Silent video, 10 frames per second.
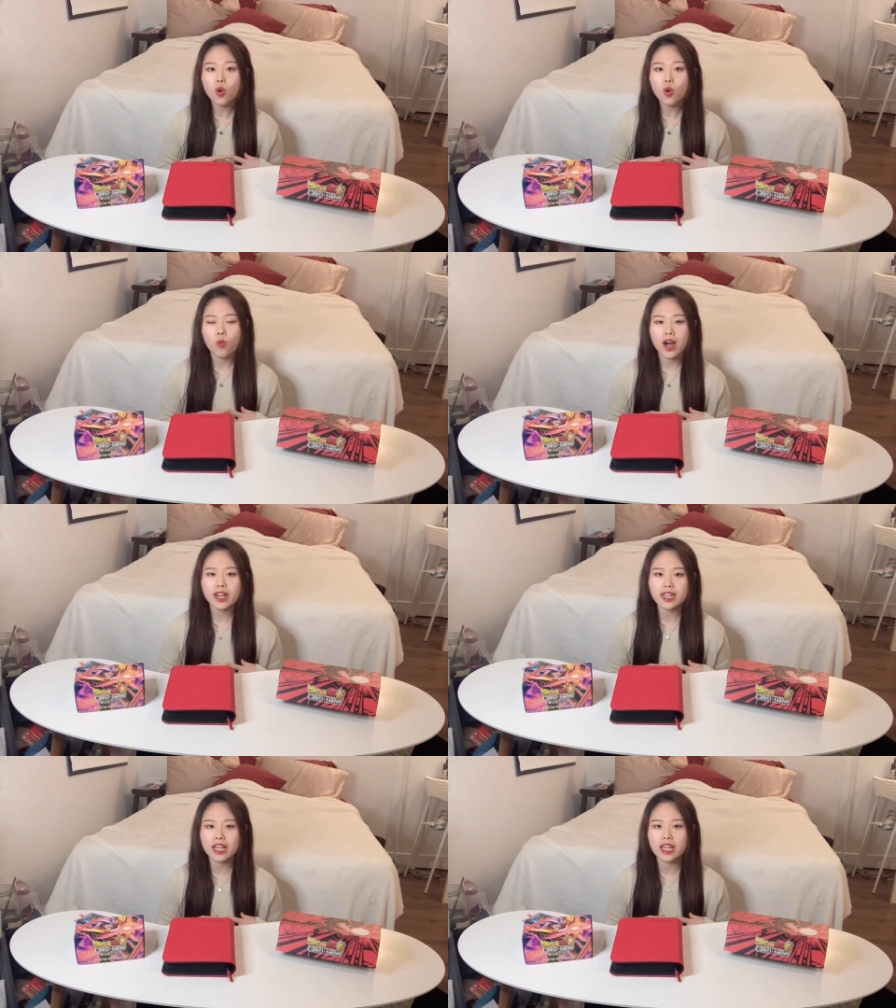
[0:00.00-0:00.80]

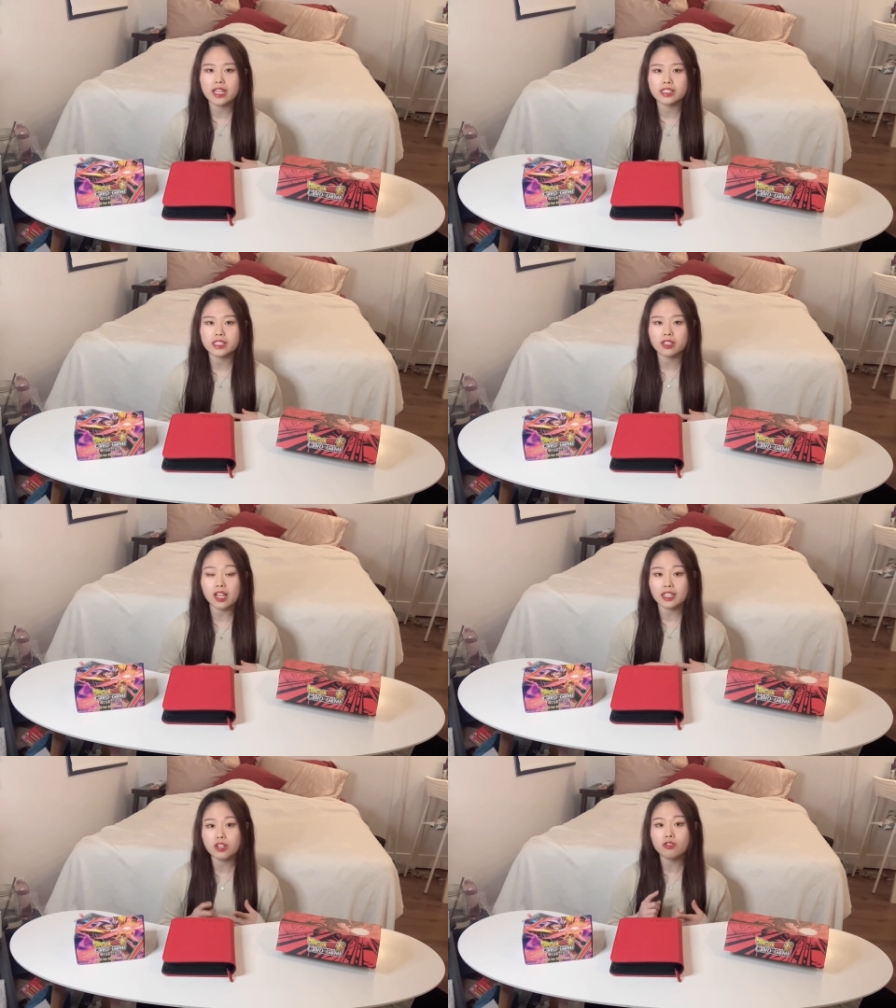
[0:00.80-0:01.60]
One is
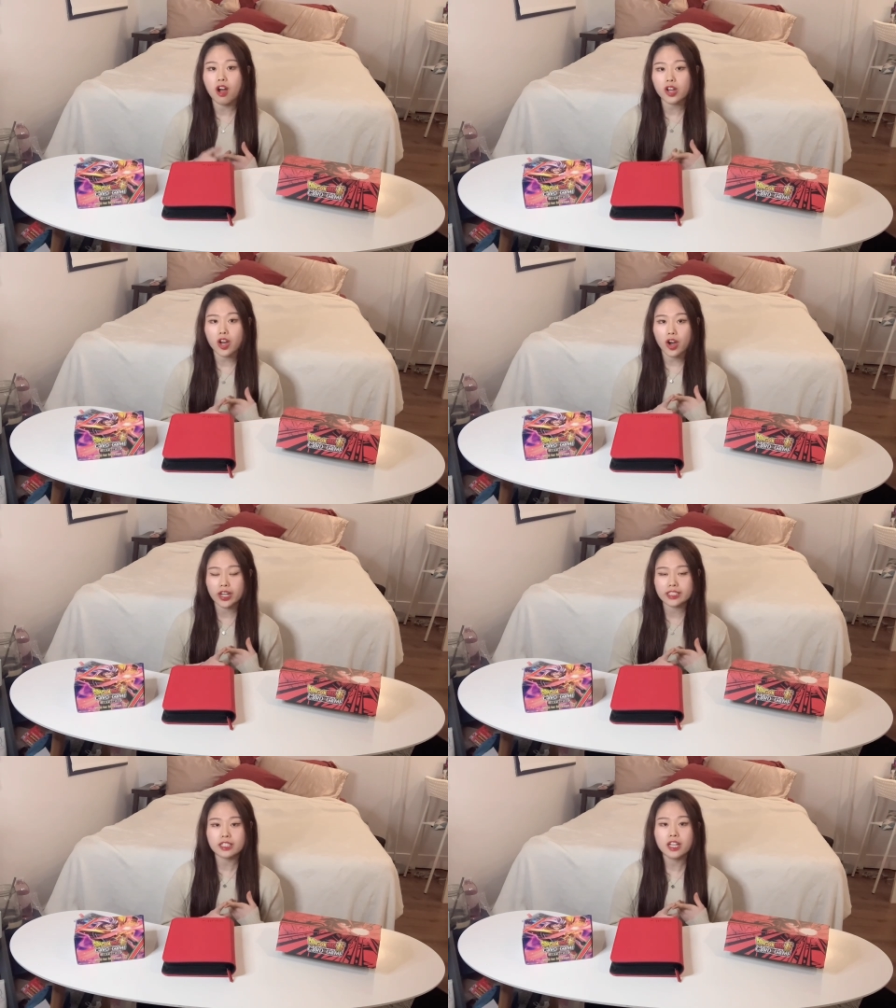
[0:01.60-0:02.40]
collecting raw cards,